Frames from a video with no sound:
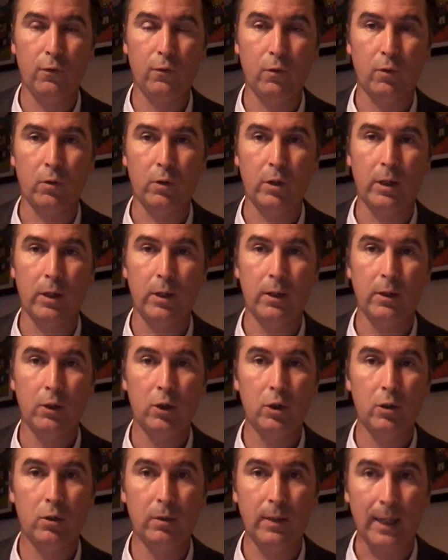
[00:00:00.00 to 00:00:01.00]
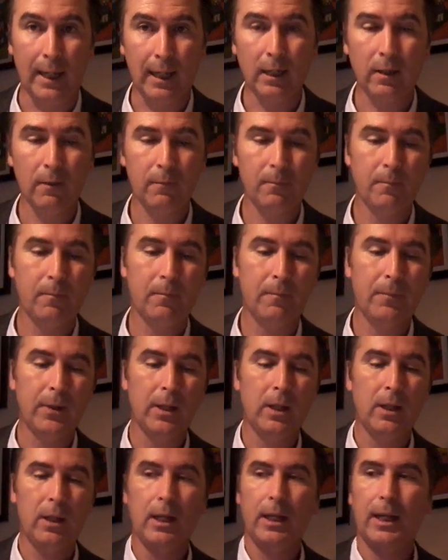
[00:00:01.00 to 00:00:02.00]
for today
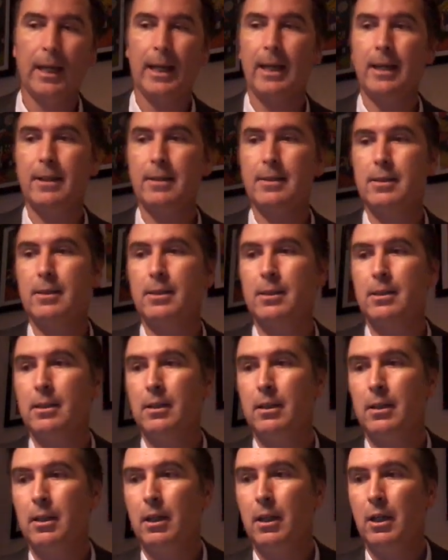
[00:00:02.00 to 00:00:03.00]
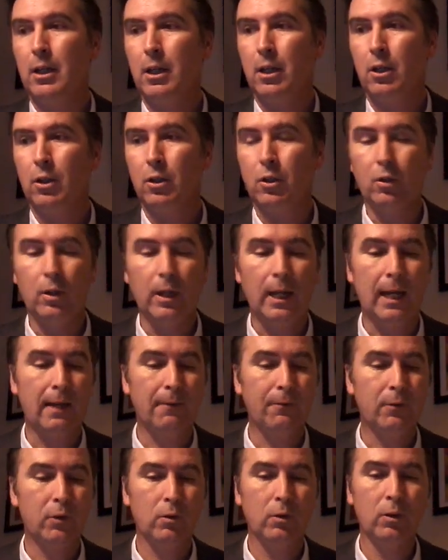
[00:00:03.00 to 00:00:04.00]
is you
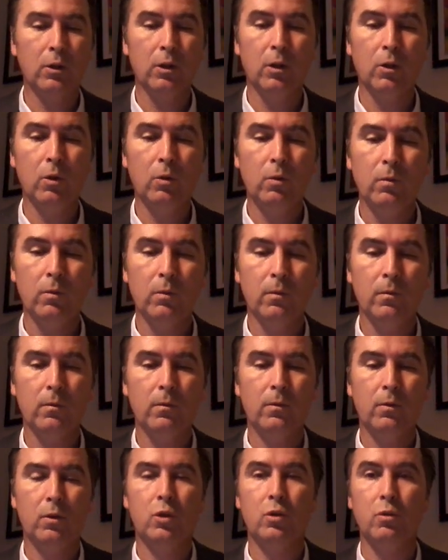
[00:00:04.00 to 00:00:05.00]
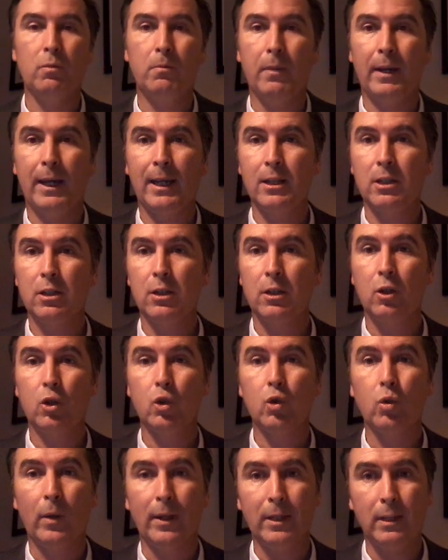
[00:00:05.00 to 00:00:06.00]
have to go to page
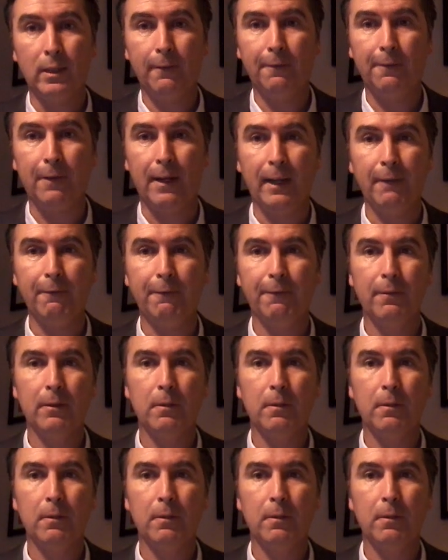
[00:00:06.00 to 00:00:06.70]
25.